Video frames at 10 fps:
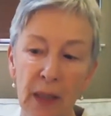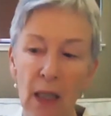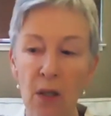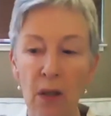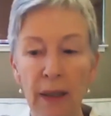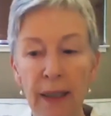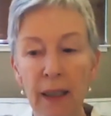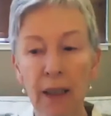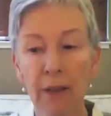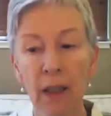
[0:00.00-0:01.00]
to
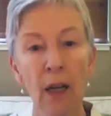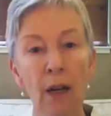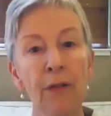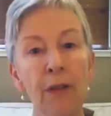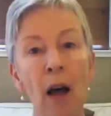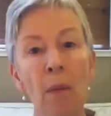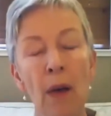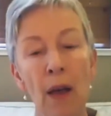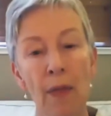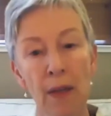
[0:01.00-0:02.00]
live
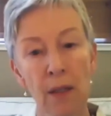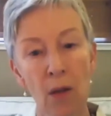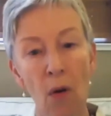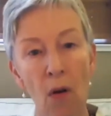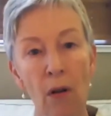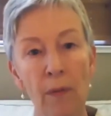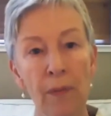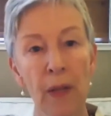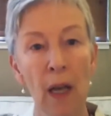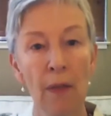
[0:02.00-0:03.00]
from the soul.
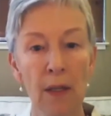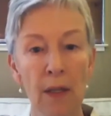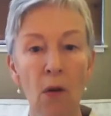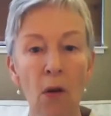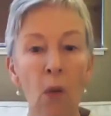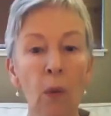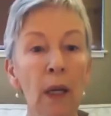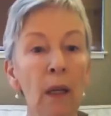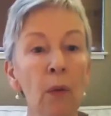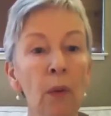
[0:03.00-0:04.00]
The soul
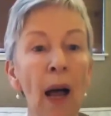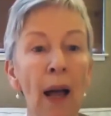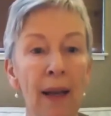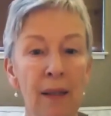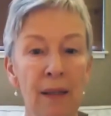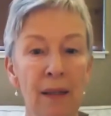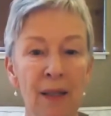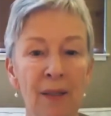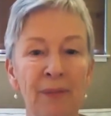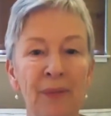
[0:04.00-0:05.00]
will
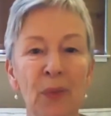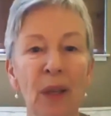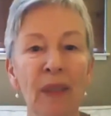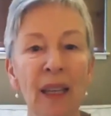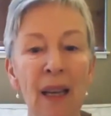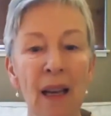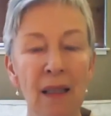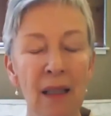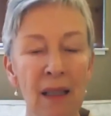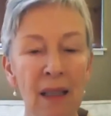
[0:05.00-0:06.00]
rise within
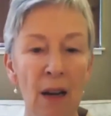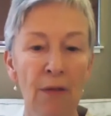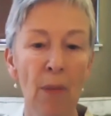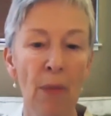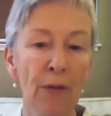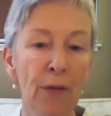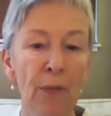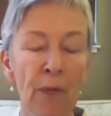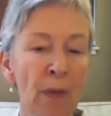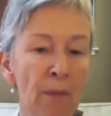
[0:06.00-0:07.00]
us from the
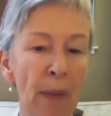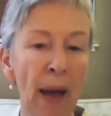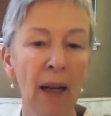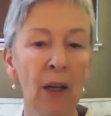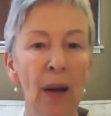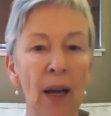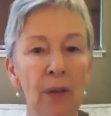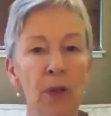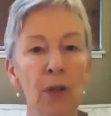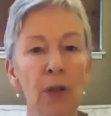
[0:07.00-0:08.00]

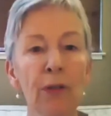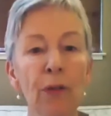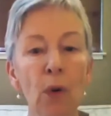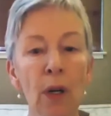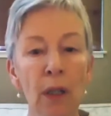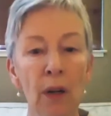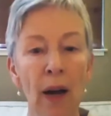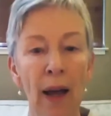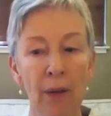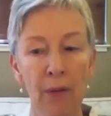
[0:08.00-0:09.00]
background to the
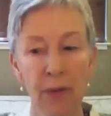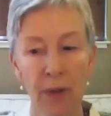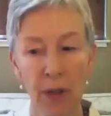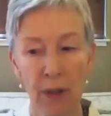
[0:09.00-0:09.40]
foreground.